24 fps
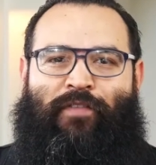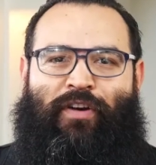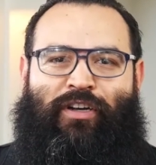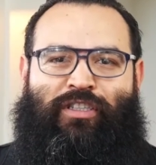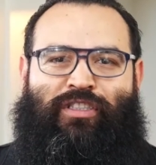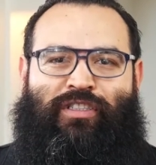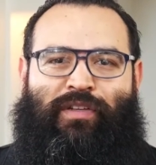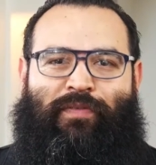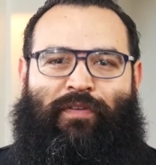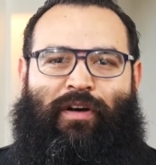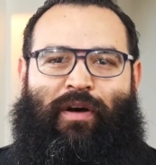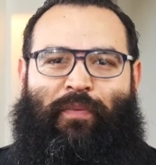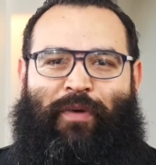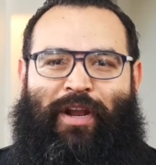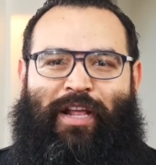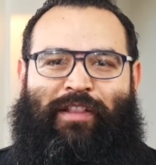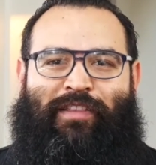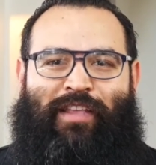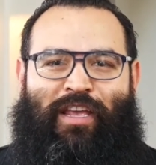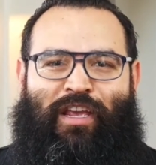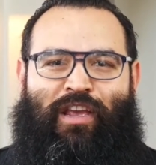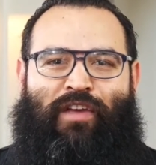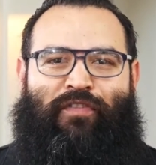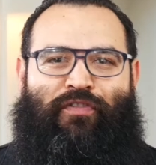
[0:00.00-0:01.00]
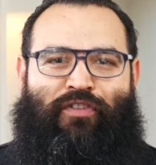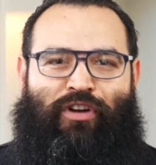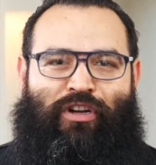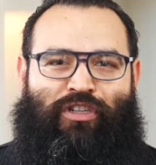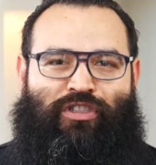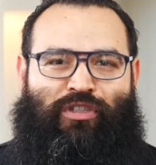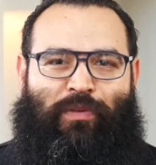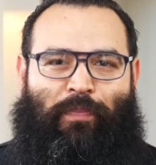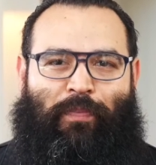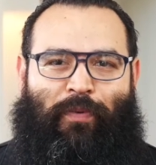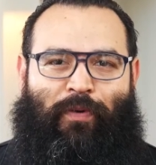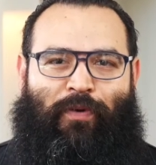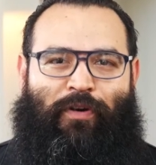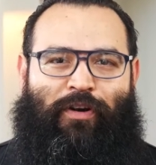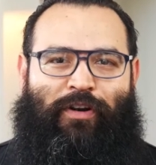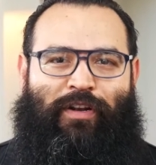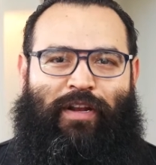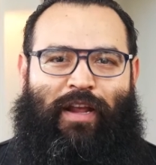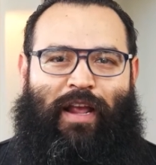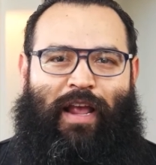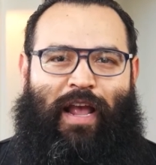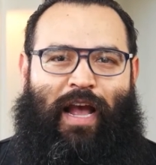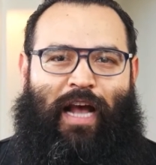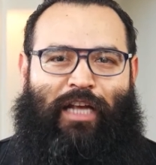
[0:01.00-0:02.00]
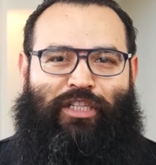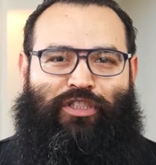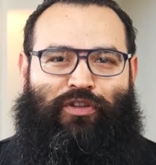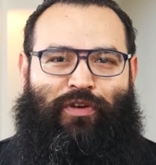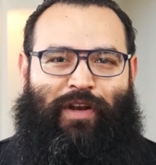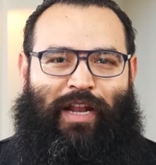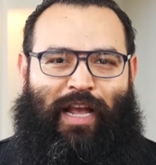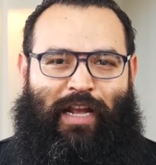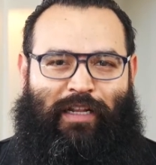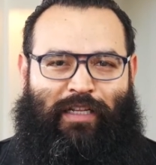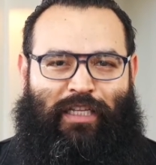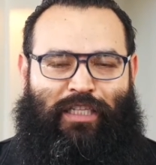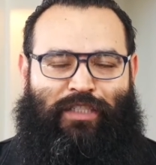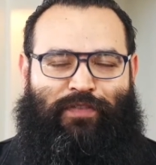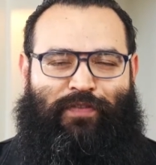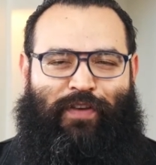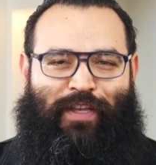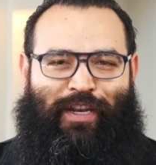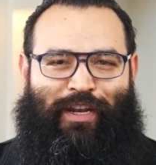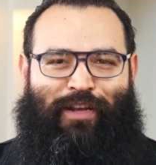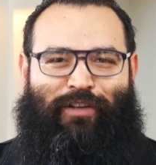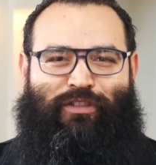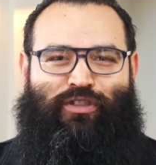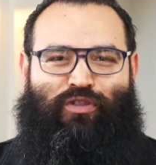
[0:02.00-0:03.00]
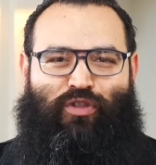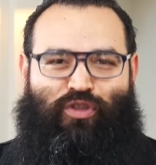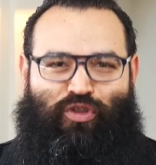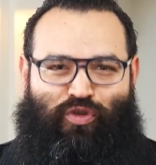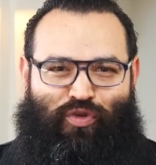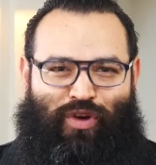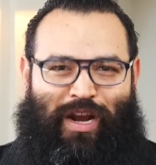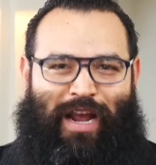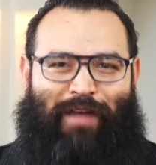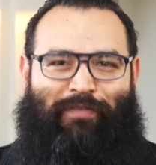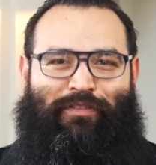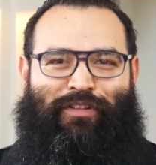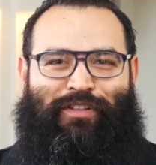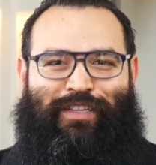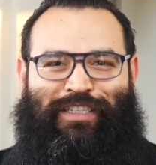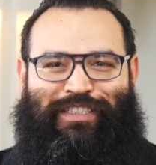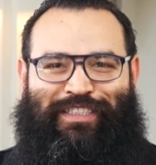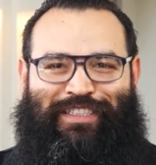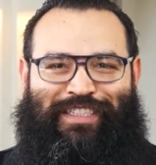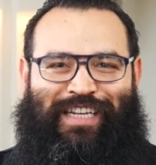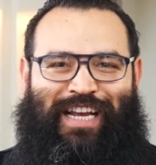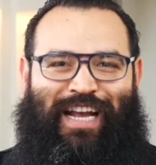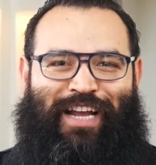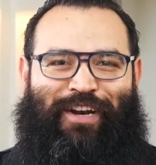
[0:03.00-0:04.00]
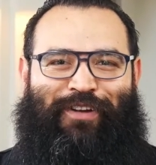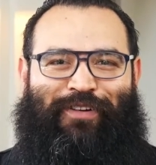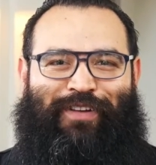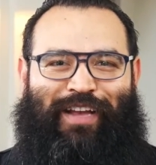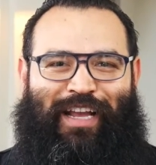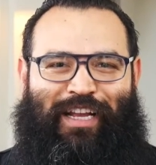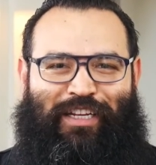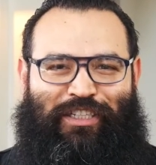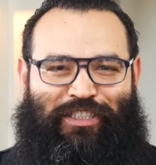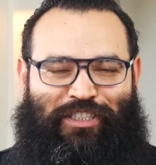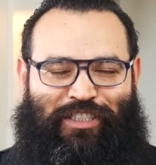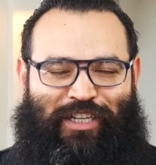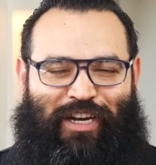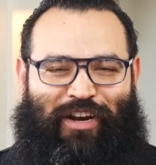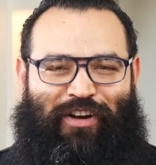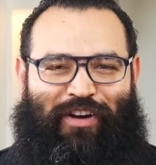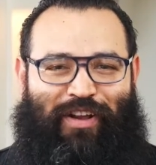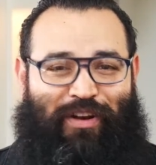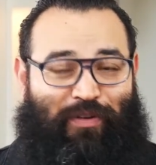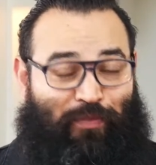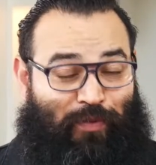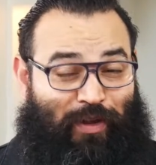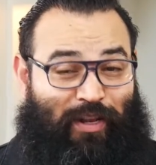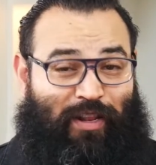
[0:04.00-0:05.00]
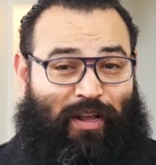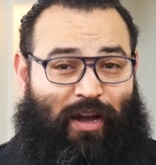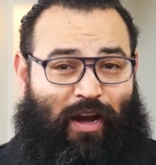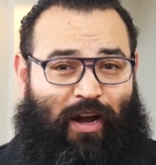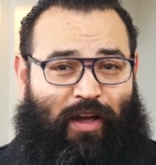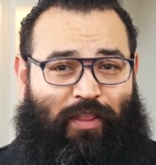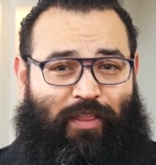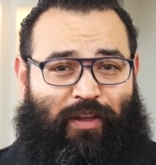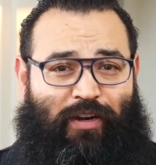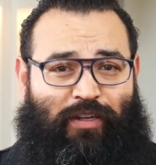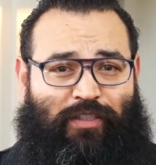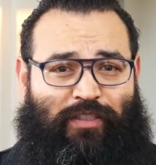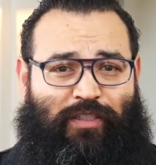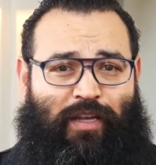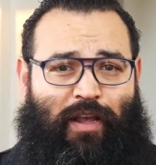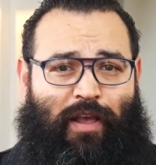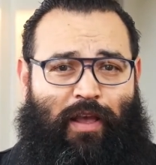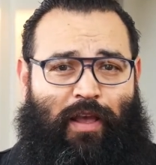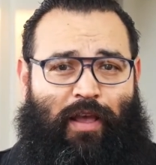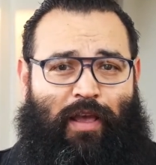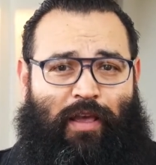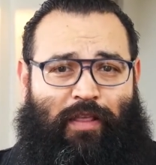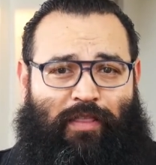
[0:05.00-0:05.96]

First of all, I want to thank you for your support. As you like this video, subscribe to this channel and share it with others.